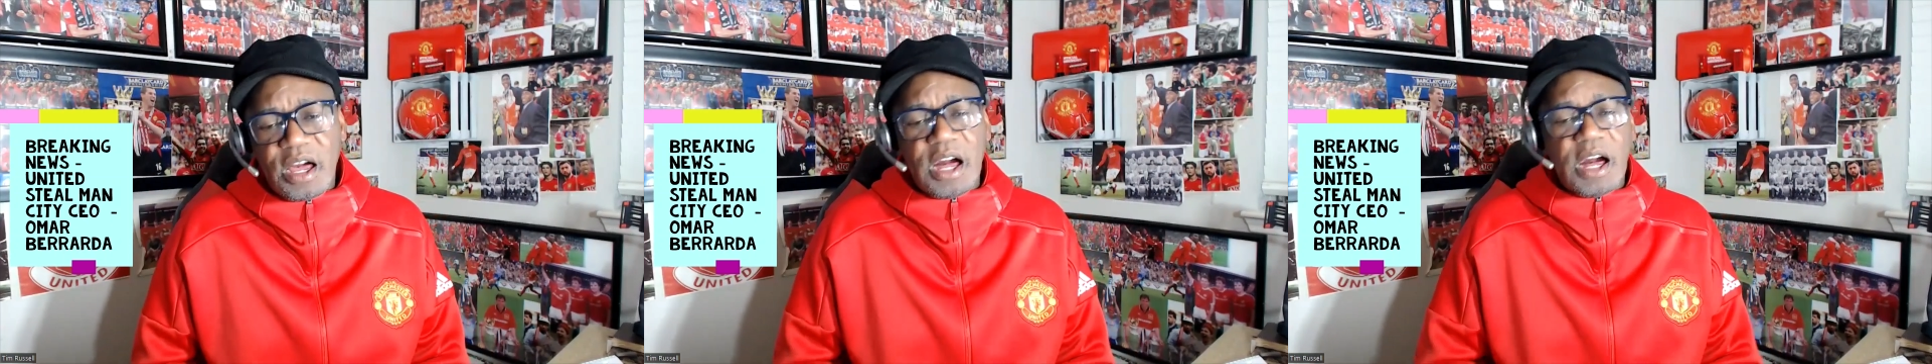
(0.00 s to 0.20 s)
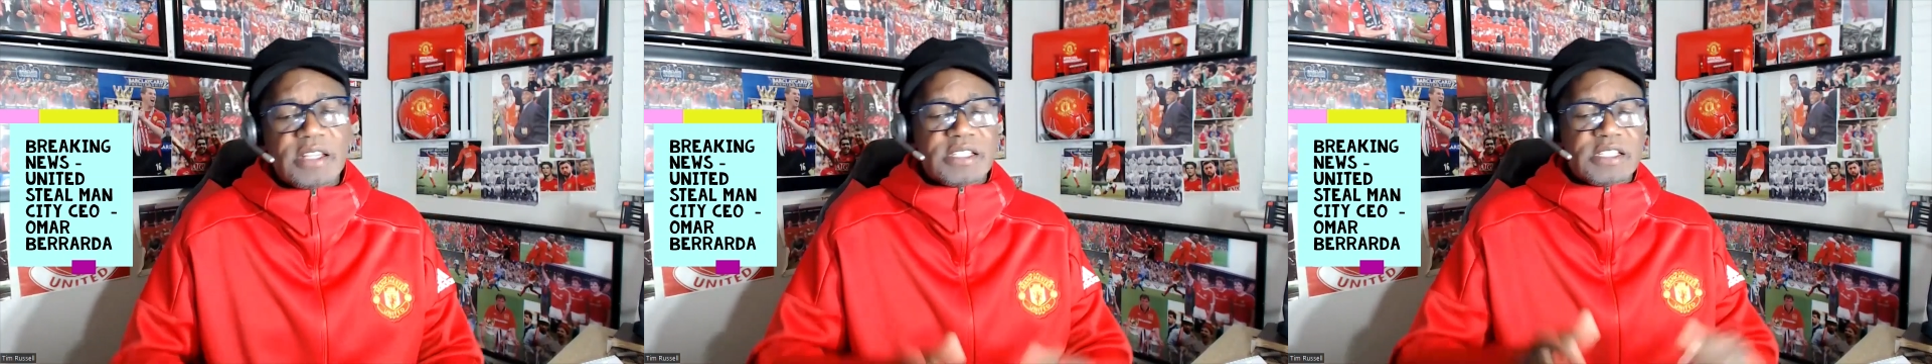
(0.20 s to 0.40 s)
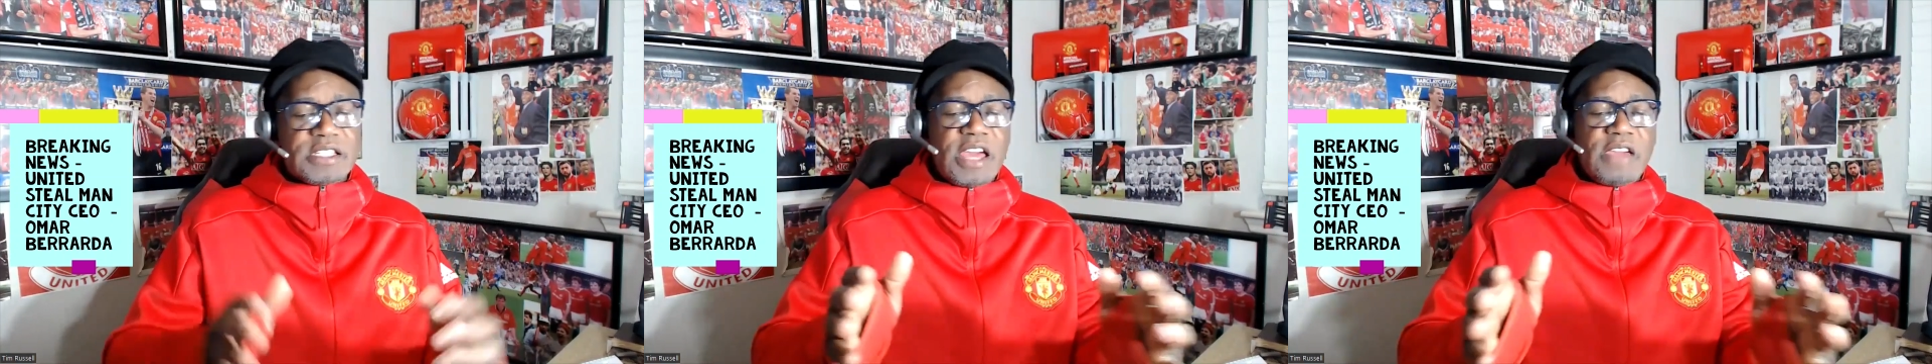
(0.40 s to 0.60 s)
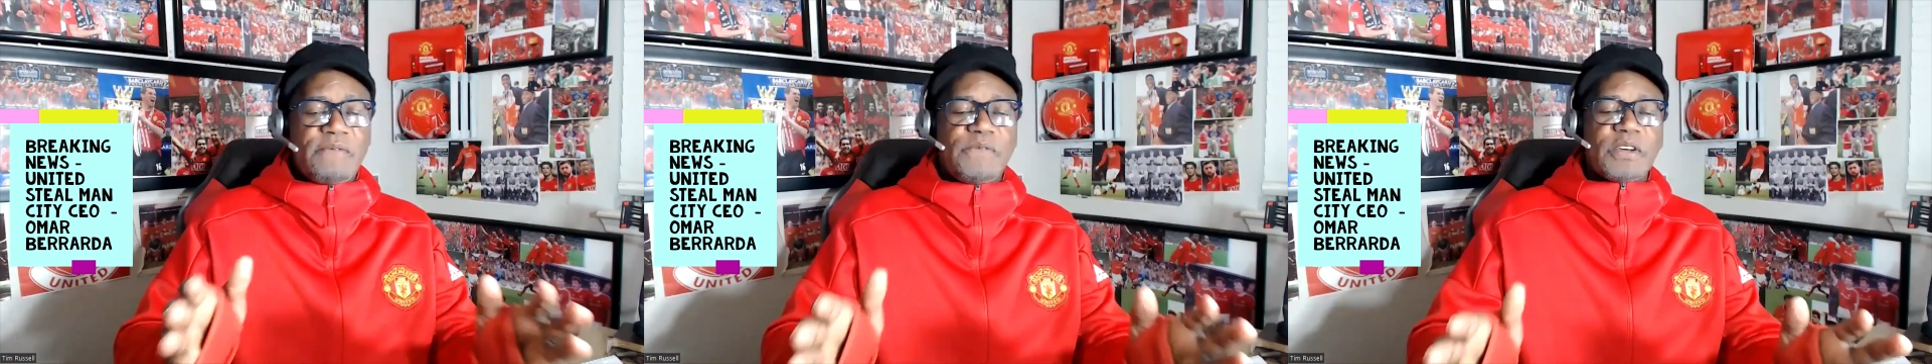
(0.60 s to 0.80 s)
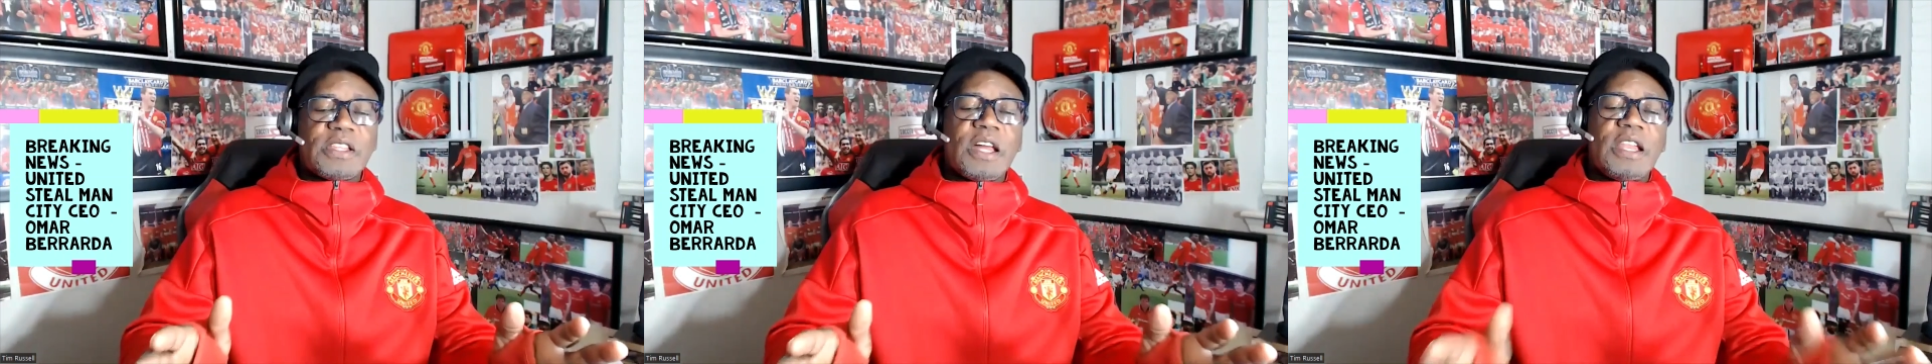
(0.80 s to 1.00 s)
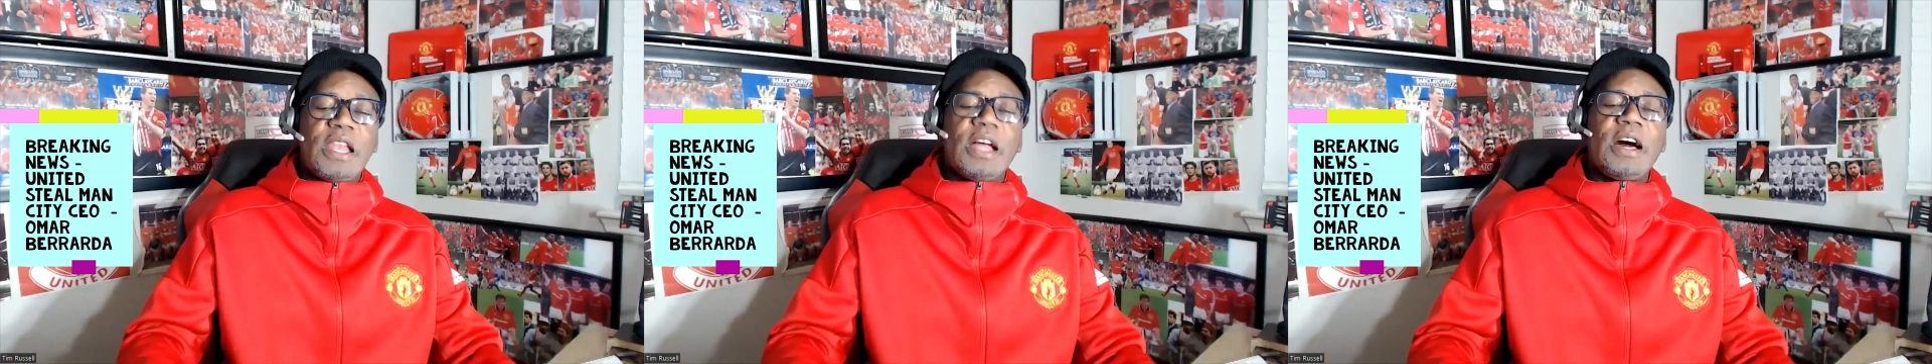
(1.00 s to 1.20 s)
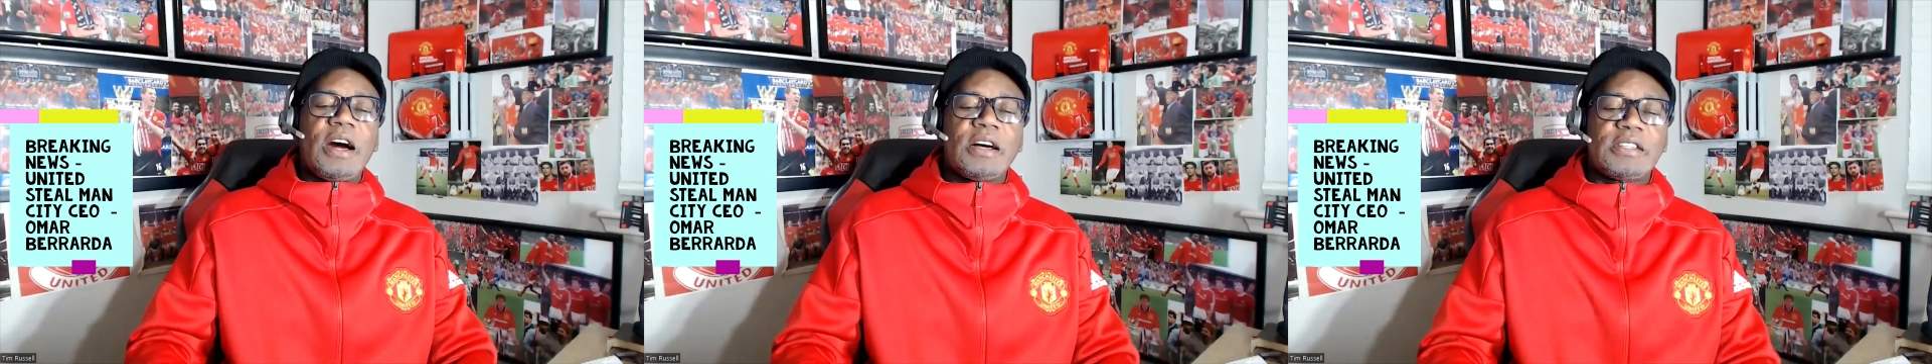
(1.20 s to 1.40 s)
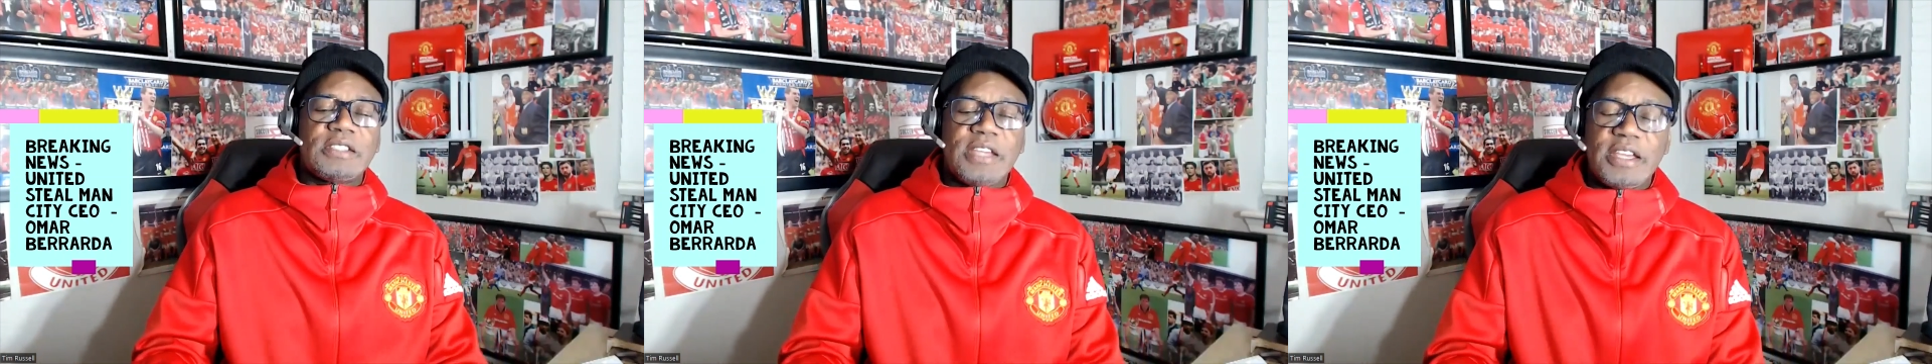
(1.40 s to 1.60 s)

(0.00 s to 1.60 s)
are saved for the last